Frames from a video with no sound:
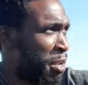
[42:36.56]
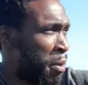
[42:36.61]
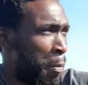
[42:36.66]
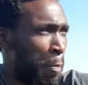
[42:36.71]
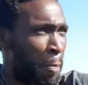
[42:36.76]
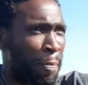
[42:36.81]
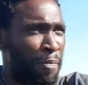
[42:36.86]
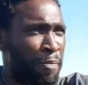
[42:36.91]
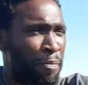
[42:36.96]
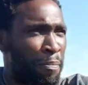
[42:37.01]

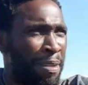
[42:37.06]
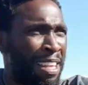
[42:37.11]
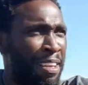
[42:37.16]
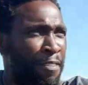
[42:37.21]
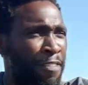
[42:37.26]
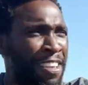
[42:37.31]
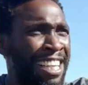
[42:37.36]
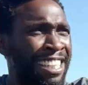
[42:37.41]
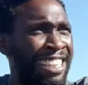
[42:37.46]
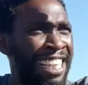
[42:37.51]
things like
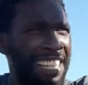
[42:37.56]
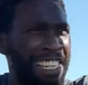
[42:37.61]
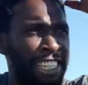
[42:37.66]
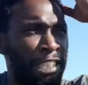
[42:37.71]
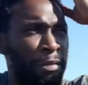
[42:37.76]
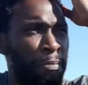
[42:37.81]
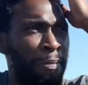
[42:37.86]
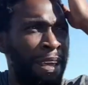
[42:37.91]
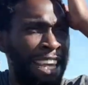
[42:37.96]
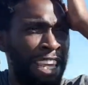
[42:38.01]
this make you
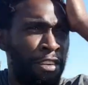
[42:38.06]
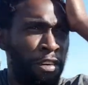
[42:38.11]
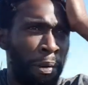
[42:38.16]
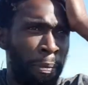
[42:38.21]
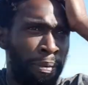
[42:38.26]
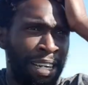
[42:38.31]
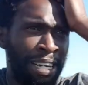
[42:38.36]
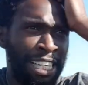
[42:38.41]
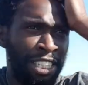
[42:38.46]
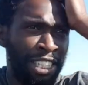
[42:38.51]
appreciate
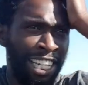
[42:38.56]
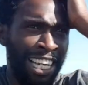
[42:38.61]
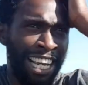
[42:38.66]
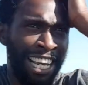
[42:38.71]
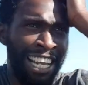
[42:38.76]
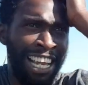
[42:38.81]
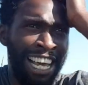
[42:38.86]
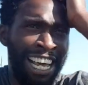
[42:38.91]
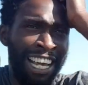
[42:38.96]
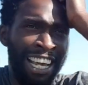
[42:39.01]
like
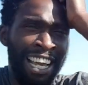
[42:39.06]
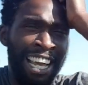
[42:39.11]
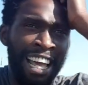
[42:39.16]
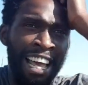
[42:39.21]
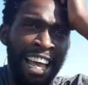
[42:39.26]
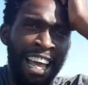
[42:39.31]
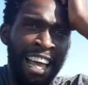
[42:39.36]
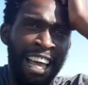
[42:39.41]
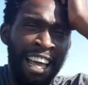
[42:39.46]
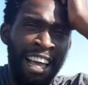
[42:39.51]

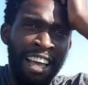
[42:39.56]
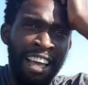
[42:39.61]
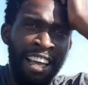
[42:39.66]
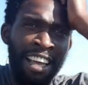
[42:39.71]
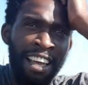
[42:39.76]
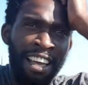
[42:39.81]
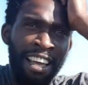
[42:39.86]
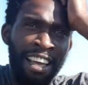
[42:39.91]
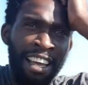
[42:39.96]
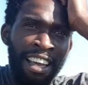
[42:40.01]

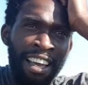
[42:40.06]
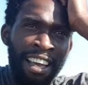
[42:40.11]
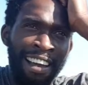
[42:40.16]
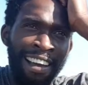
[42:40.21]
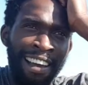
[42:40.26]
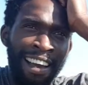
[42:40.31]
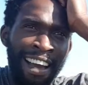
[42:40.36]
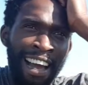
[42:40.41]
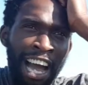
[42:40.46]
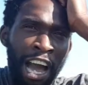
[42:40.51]
how
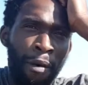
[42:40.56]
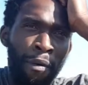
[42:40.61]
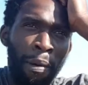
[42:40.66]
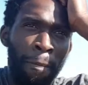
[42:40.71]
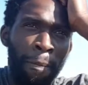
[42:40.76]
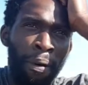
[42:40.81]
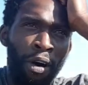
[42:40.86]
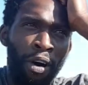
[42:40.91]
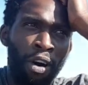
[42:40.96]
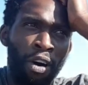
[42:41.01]
important
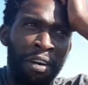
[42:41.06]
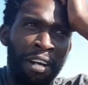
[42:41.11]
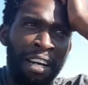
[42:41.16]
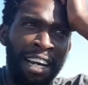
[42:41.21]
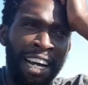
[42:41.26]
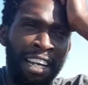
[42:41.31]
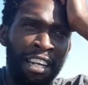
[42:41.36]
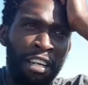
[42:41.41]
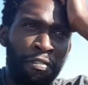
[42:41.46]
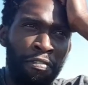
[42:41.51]
kind of
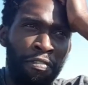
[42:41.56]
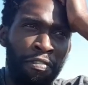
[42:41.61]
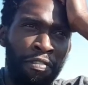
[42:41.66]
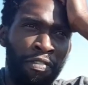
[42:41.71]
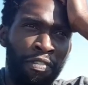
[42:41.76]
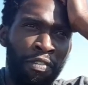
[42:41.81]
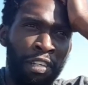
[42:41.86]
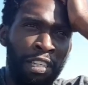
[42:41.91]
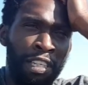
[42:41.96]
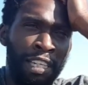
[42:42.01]

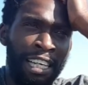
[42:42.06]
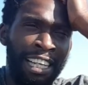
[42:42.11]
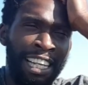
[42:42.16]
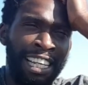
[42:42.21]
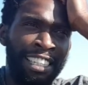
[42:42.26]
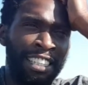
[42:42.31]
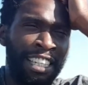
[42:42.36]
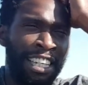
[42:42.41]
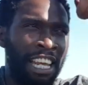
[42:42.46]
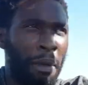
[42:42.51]
cleansing your mind
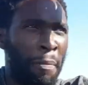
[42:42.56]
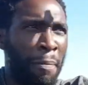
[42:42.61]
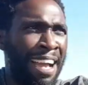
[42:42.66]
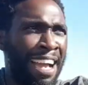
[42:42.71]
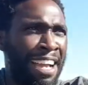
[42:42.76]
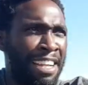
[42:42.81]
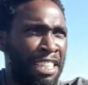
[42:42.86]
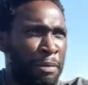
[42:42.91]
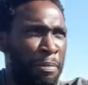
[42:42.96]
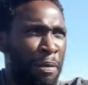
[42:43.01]
is, but also
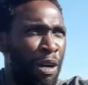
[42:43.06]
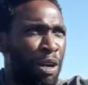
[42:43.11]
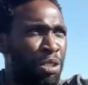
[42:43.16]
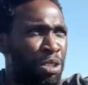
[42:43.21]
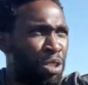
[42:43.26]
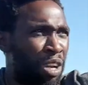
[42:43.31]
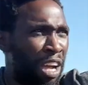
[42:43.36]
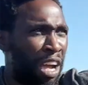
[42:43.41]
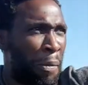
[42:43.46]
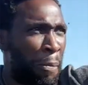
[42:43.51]
how
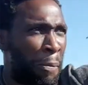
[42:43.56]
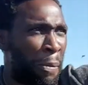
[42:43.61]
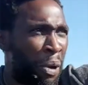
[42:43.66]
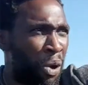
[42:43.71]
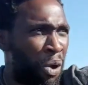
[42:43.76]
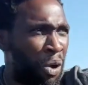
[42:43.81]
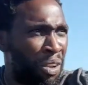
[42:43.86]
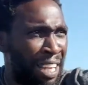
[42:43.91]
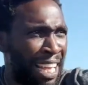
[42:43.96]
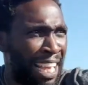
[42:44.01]
important like
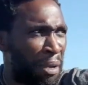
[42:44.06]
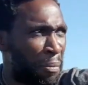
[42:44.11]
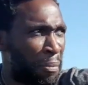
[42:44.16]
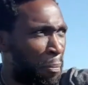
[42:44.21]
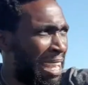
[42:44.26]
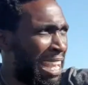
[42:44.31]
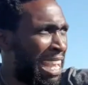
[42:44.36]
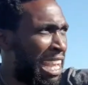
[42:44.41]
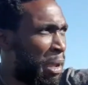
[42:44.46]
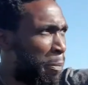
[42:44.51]
meeting
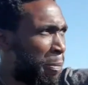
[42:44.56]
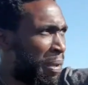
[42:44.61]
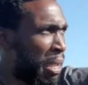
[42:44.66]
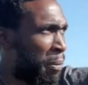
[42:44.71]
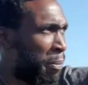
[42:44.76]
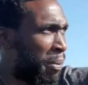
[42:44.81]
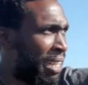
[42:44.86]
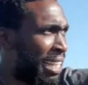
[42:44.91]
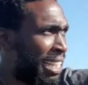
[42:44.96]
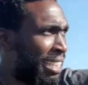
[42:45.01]
people is, and
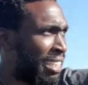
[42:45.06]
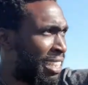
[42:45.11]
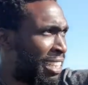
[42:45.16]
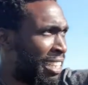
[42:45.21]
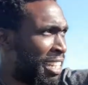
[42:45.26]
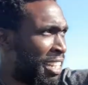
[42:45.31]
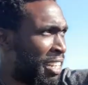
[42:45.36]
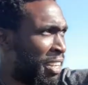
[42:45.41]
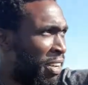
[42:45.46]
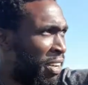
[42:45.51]

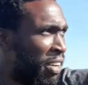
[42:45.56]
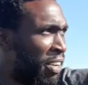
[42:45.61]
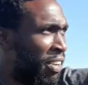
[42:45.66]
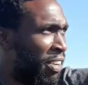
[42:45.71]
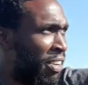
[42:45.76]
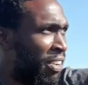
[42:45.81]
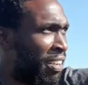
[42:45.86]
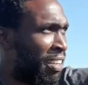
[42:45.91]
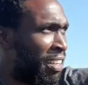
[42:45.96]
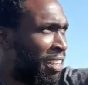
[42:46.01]

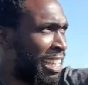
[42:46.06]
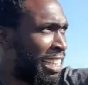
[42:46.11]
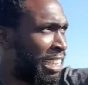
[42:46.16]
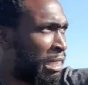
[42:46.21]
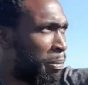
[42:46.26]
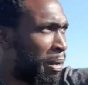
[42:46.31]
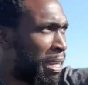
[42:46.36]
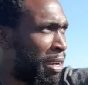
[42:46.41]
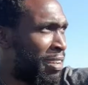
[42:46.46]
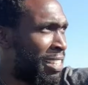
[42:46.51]
experiencing
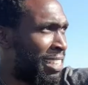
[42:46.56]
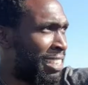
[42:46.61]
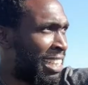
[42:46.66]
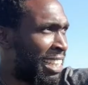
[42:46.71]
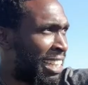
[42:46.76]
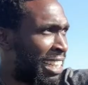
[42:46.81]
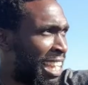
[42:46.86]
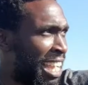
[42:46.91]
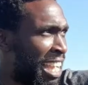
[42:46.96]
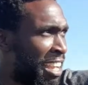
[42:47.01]
life,
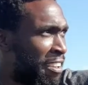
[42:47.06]
and